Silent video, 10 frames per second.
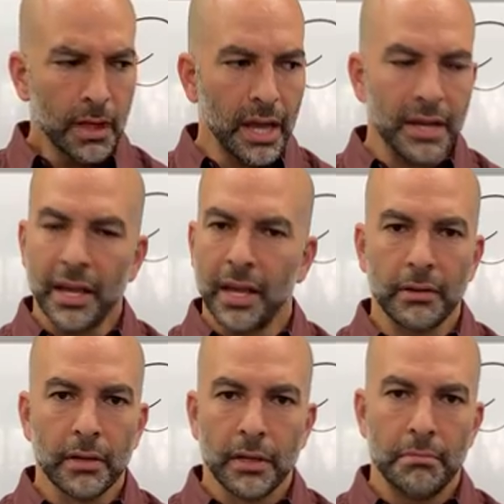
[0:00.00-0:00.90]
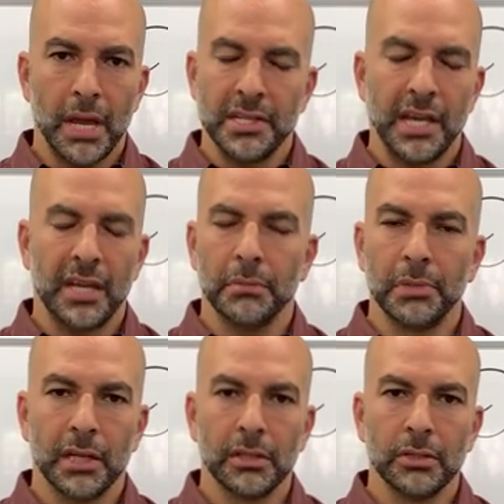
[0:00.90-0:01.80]
and yet maintain a
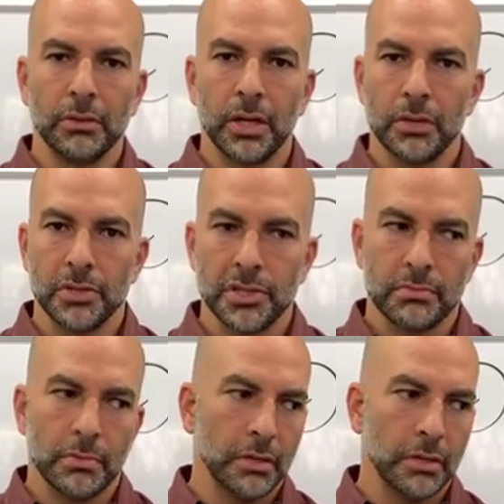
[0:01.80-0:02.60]
blood glucose